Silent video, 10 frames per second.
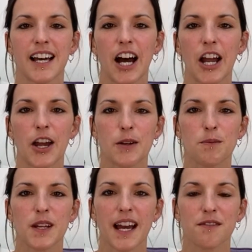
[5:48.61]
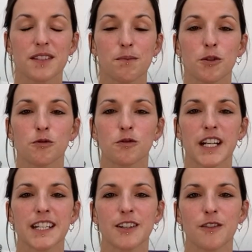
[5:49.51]
I hope you have some
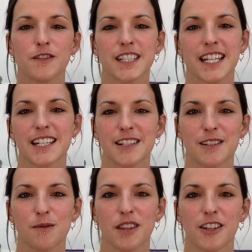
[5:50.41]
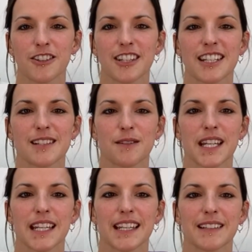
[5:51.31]
great conversations with God this
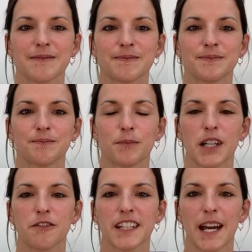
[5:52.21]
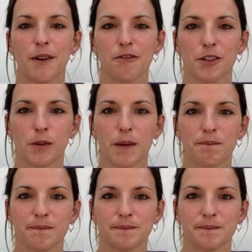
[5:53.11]
week. Bye for now, everyone.